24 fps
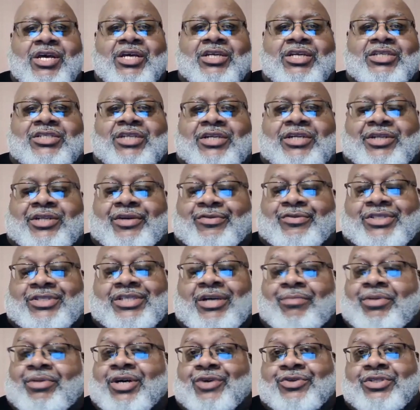So, you know,
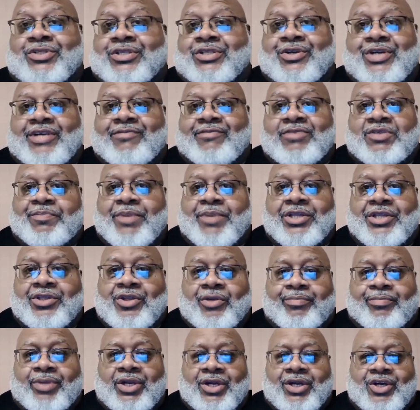some coaches don't even speak to
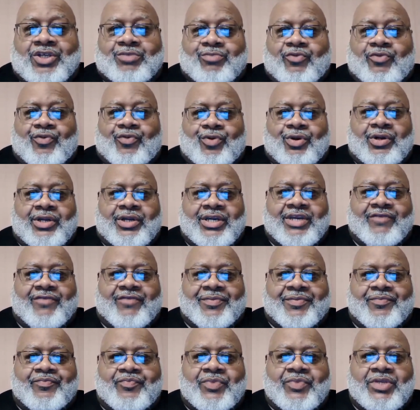their players before
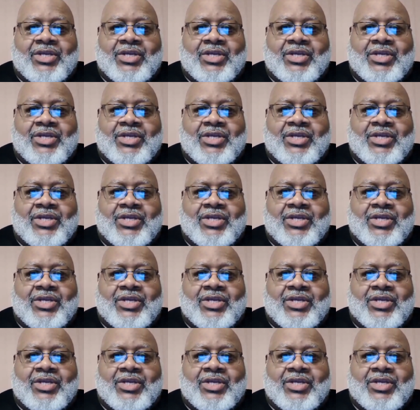leaving,